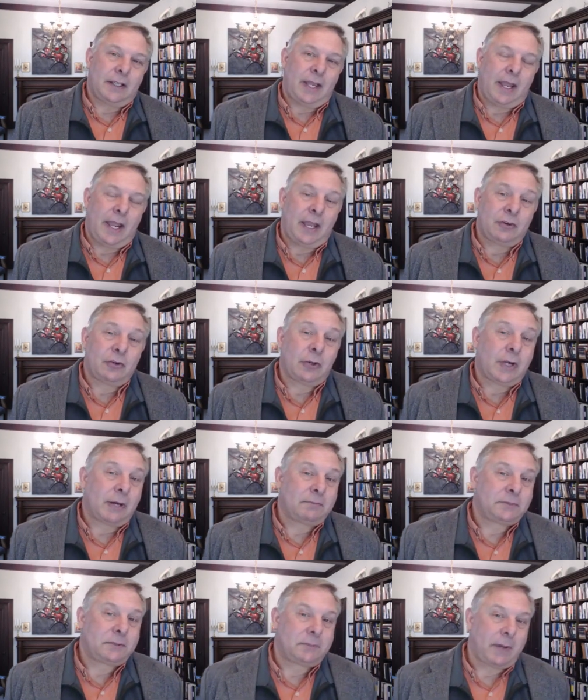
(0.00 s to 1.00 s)
Andrew
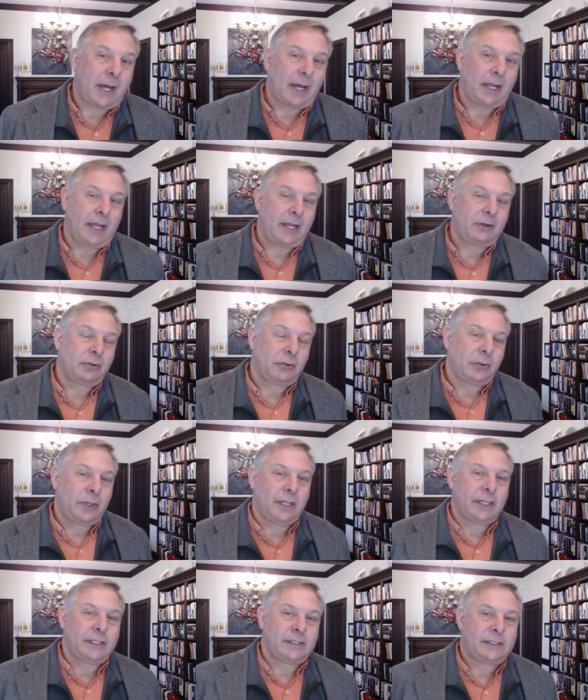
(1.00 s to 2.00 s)
comes back. Andrew
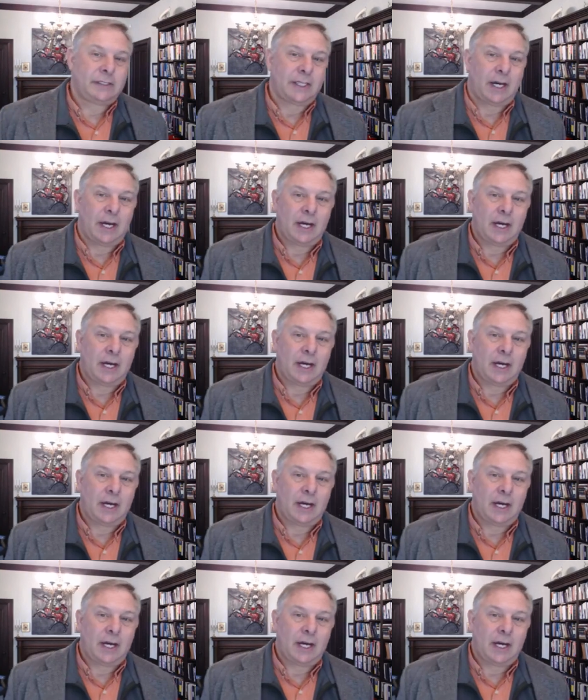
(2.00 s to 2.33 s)
is